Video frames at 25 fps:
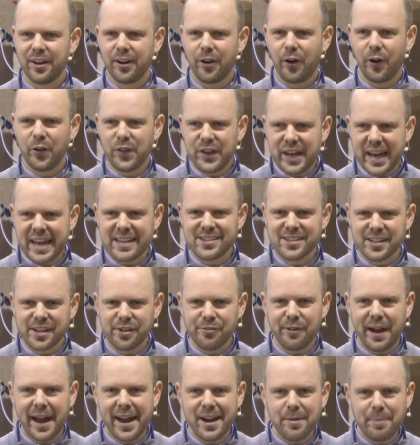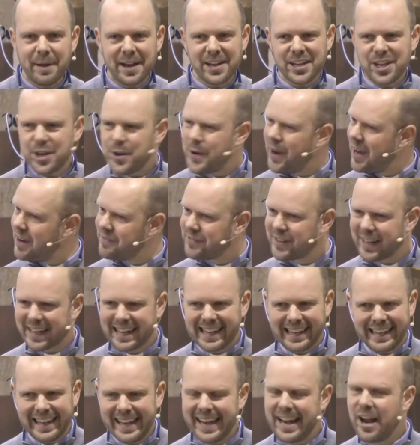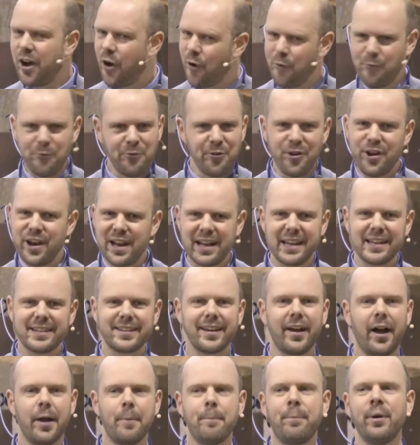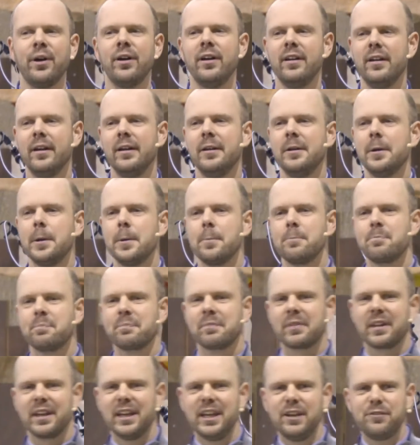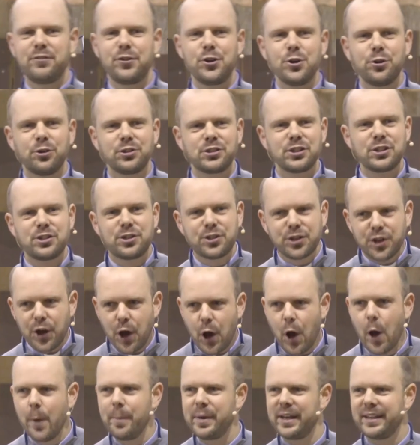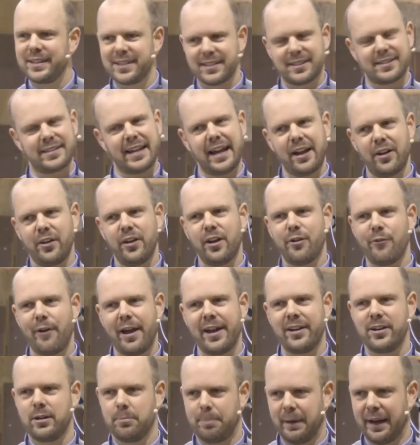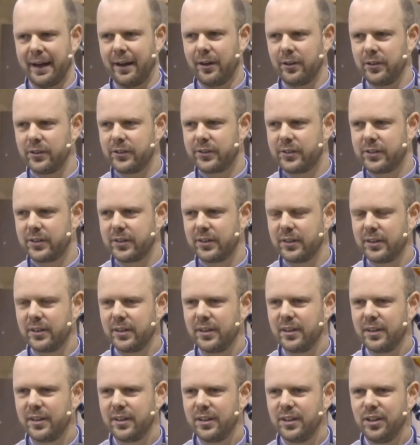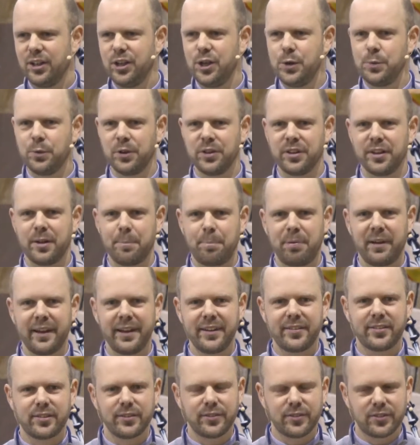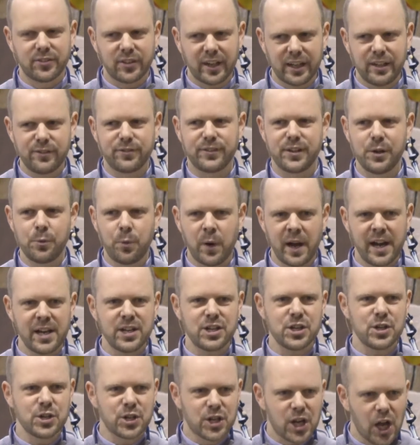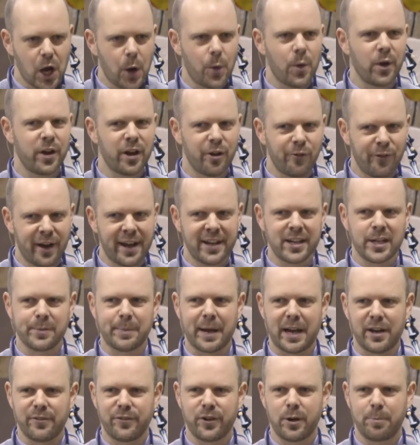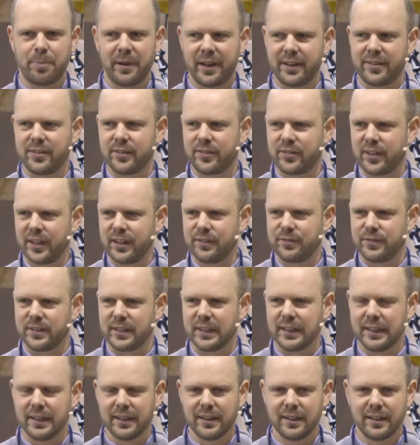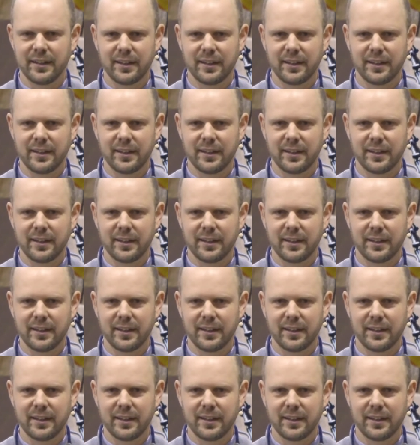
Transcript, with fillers: On the edge of the roundabout, you have to cling on really tight. But if you're determined to stay on the roundabout, you want the place of safety. Where do you go on the roundabout for the place of safety?